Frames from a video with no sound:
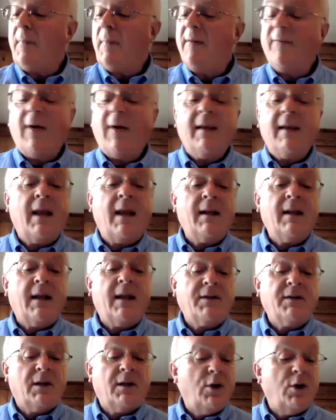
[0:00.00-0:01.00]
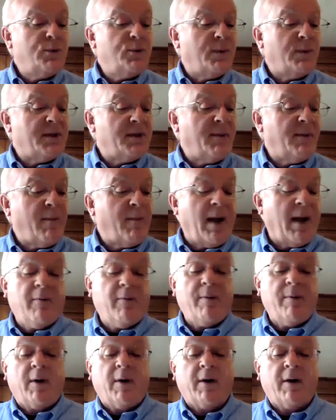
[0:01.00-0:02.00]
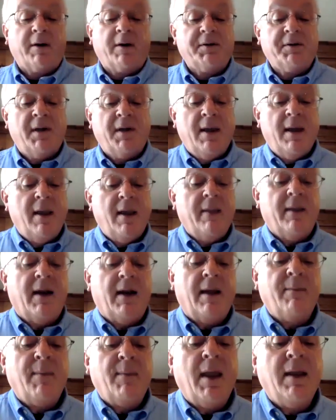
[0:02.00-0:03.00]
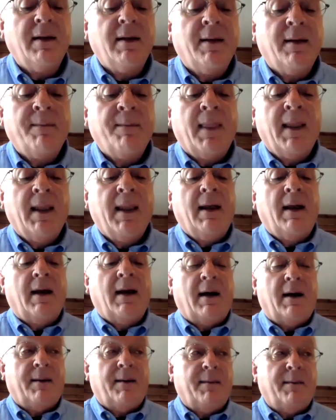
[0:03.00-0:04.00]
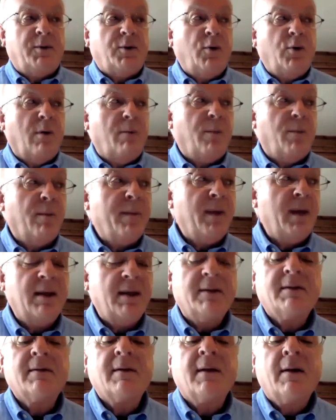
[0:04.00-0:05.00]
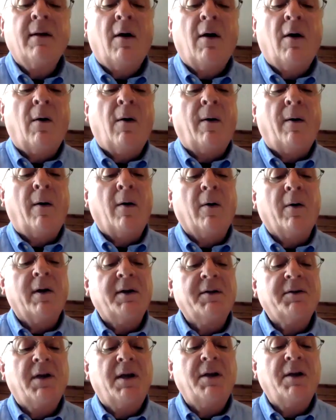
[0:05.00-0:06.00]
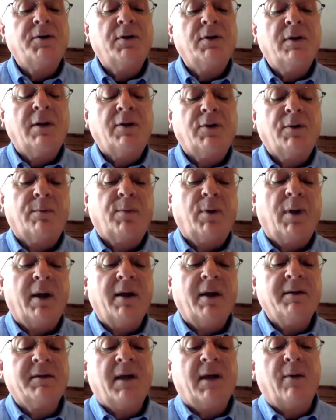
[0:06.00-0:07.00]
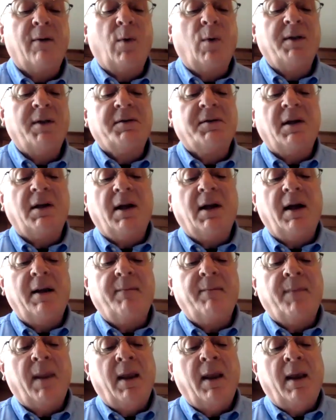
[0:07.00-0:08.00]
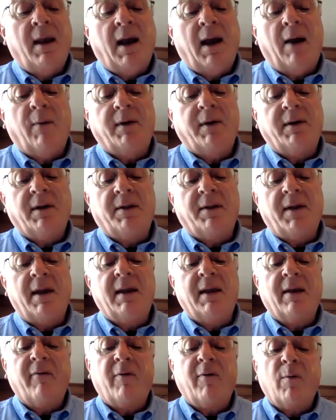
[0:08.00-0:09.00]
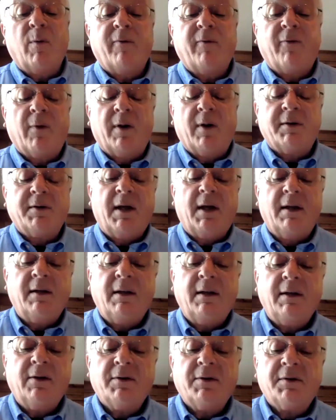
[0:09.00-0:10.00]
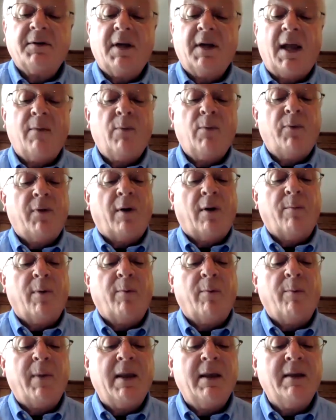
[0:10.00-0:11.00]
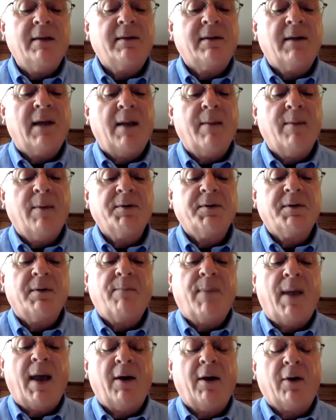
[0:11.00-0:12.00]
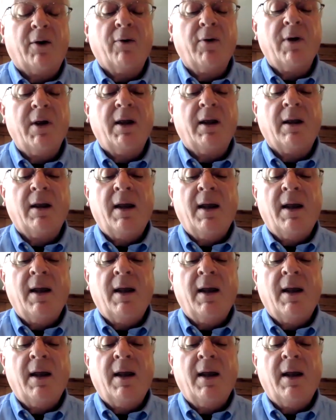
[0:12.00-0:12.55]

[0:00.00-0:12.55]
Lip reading: Finally, I'd like to close with some of my remarks that I made to a Burmese organization that took place on Wednesday night. I wanted to thank everyone for attending to stand with our Burmese neighbors in Battle Creek.